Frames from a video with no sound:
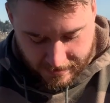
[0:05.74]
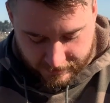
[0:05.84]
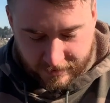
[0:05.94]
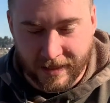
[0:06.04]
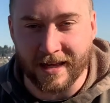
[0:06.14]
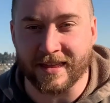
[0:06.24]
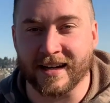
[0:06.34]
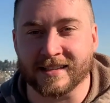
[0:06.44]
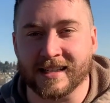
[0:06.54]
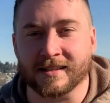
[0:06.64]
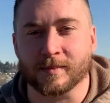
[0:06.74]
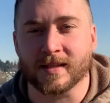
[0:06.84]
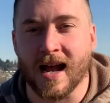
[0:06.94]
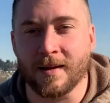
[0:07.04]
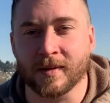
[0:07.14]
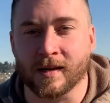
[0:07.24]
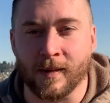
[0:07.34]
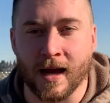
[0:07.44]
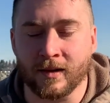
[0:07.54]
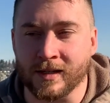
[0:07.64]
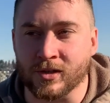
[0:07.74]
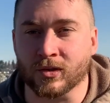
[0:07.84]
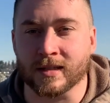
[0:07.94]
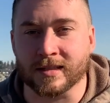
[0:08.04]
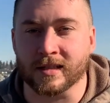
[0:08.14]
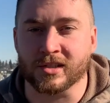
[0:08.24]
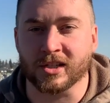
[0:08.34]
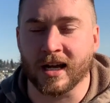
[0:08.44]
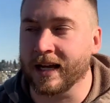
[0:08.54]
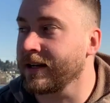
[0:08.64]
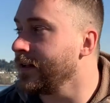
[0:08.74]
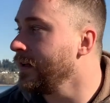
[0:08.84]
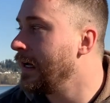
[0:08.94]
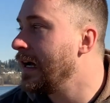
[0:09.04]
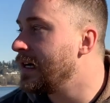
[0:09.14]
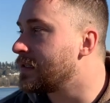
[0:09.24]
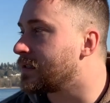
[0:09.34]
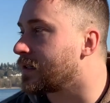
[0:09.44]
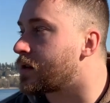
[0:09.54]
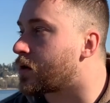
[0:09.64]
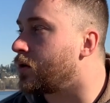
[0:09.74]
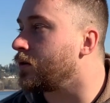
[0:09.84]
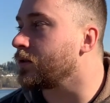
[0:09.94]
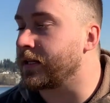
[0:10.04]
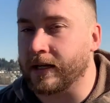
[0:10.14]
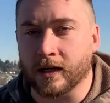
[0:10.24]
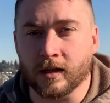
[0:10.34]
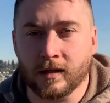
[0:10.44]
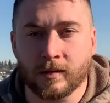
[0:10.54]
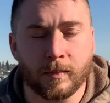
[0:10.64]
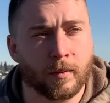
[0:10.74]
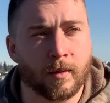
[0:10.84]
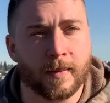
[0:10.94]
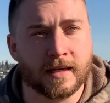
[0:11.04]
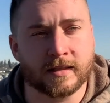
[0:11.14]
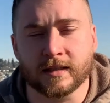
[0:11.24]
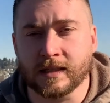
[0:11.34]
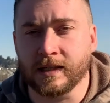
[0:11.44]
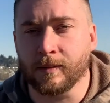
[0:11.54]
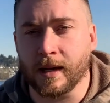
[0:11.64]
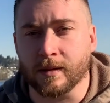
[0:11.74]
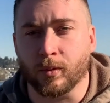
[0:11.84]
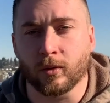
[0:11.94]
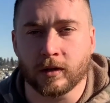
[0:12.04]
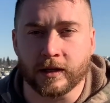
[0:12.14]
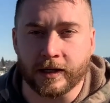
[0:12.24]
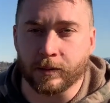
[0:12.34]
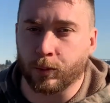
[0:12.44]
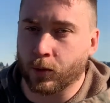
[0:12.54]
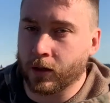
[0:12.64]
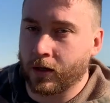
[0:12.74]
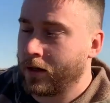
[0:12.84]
Today I thought I'd take some time to come out, enjoy the sunshine. It's a little cold here, but we're basically by the Portland airport.